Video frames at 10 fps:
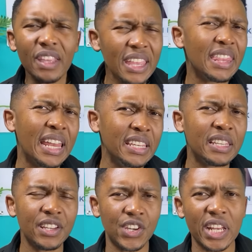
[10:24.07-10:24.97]
That is
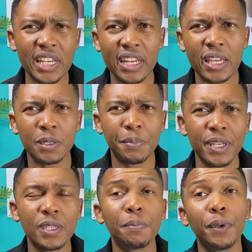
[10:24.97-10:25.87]
Le Chatelier's
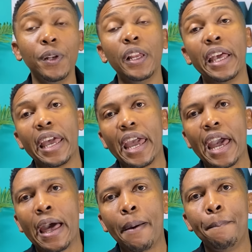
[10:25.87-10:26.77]
principle,
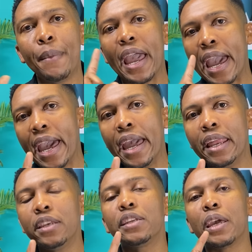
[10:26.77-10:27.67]

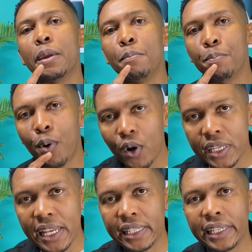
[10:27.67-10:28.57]
and
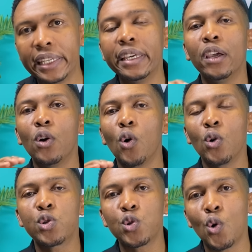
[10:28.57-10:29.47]
importantly,
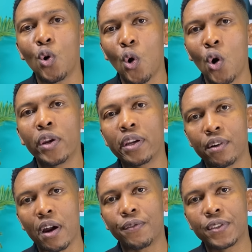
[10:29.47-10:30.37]
also on
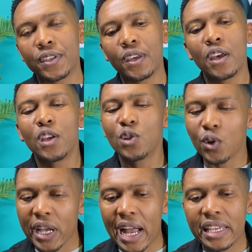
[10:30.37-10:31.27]
graphs. So
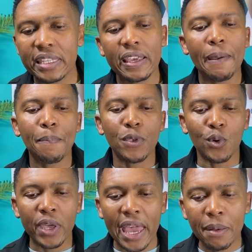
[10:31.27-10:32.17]
guys, you
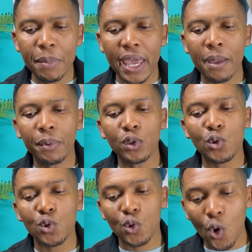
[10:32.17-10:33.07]
can be able to
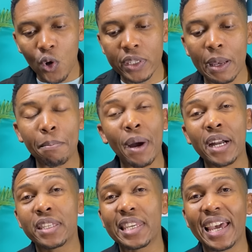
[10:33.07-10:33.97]
score some
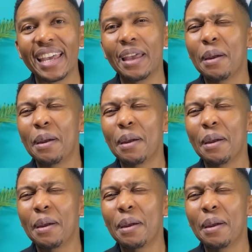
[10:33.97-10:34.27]
marks here,